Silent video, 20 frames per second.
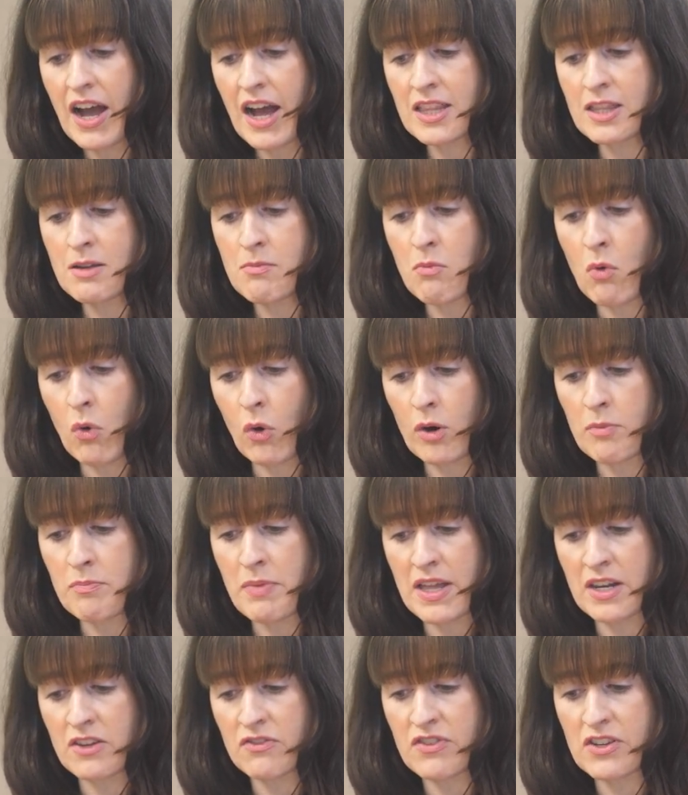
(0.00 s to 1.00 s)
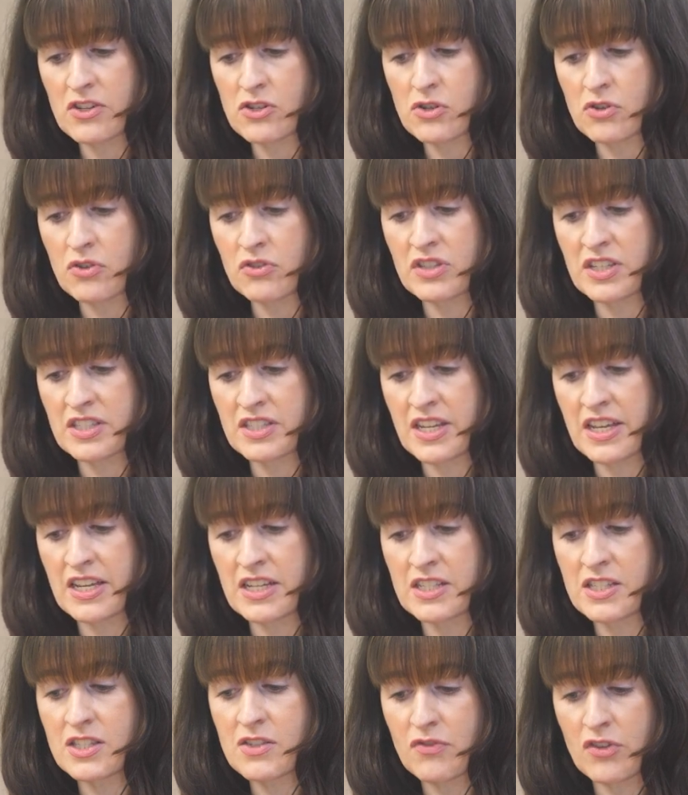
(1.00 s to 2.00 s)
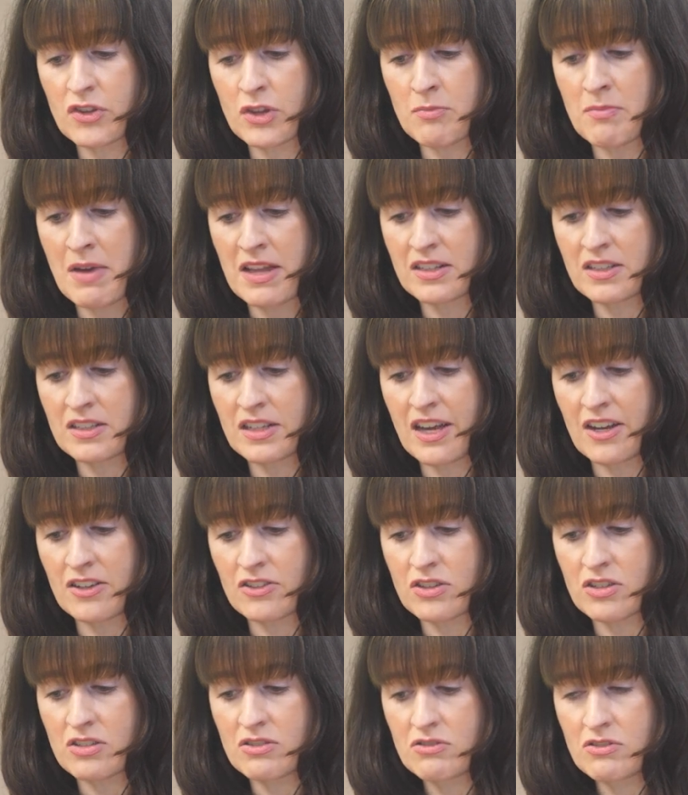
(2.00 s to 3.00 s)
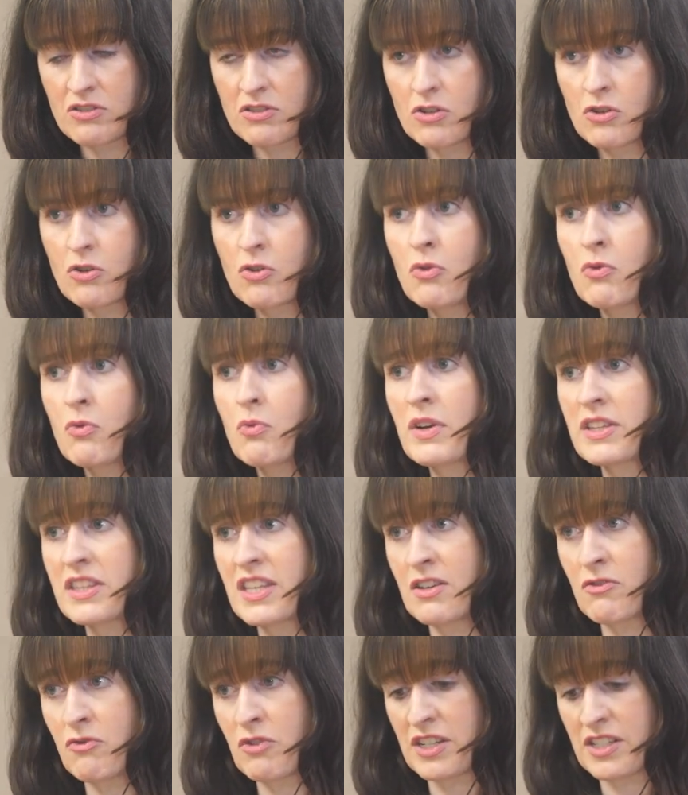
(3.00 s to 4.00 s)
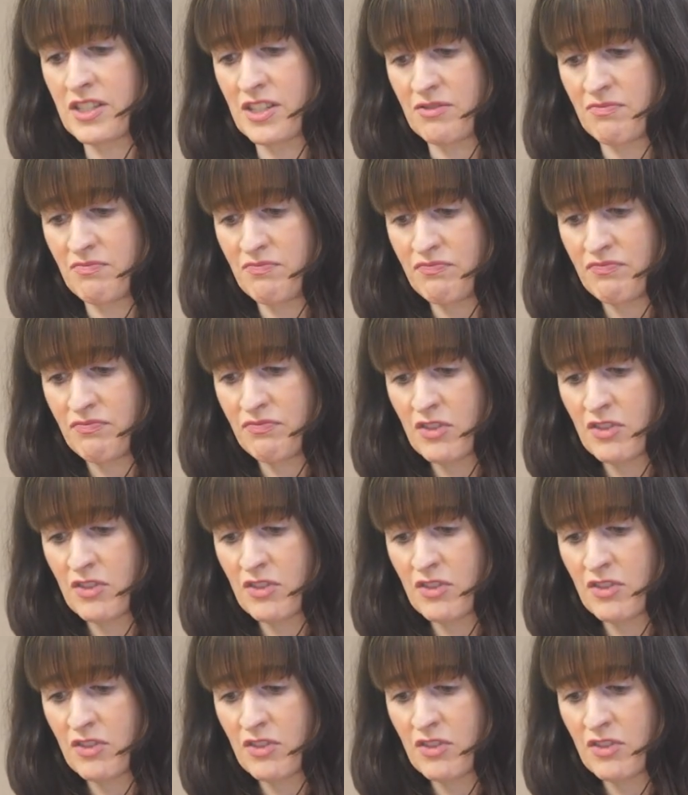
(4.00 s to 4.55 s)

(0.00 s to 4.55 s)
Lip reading: and the more beneficial this is for their mental health, within reason.